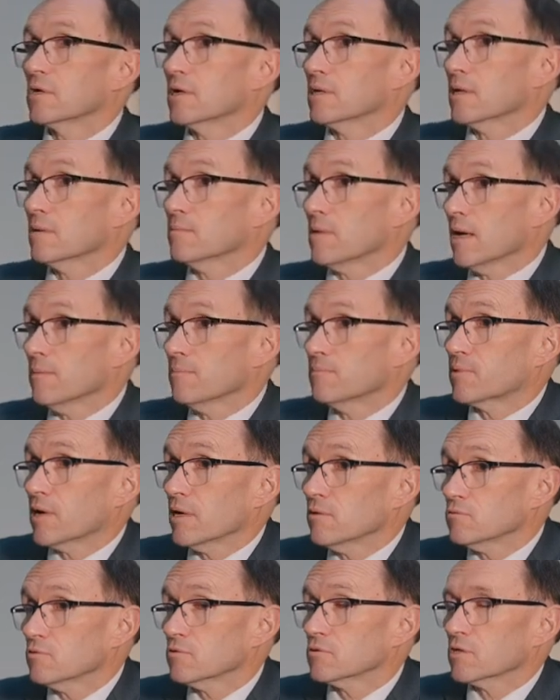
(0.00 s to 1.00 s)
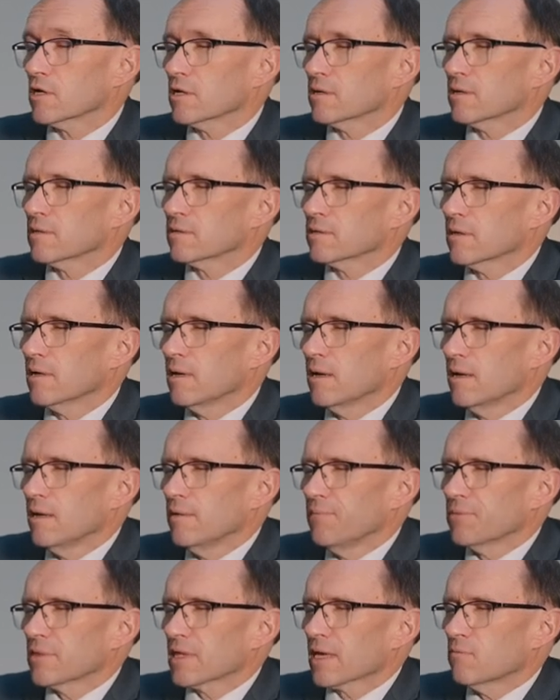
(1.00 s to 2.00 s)
And I'm proud to say that
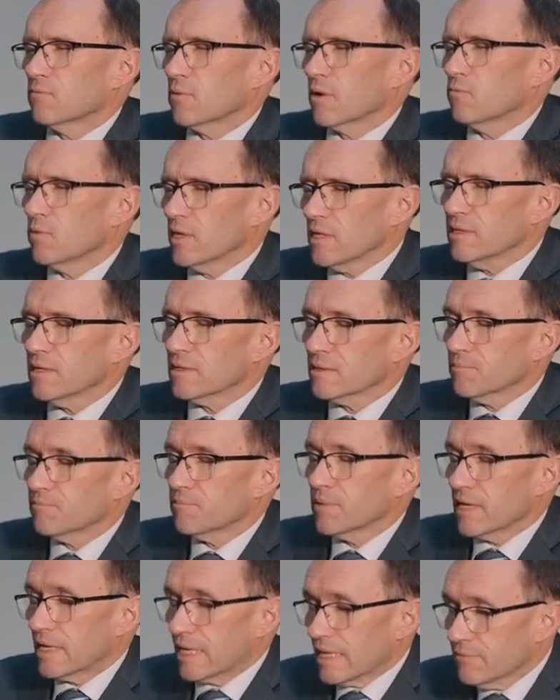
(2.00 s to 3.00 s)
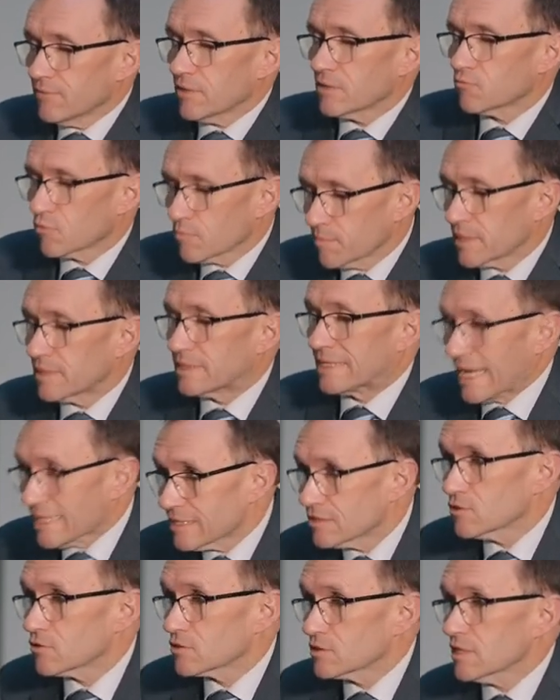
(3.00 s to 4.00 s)
we didn't believe it would be
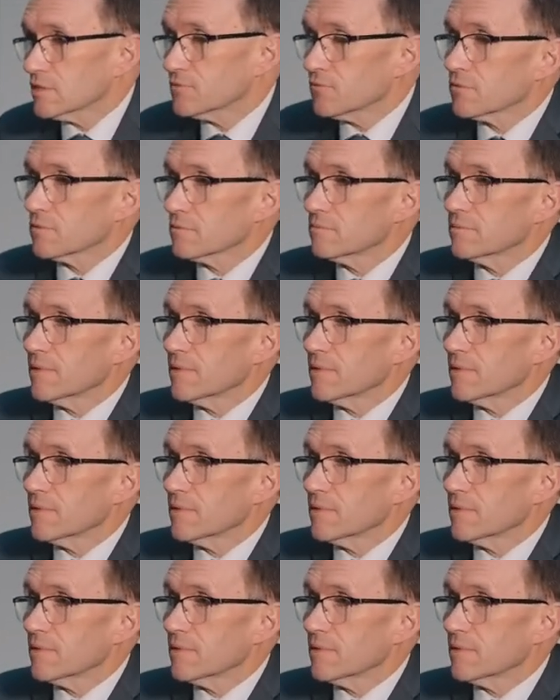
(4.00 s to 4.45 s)
that successful.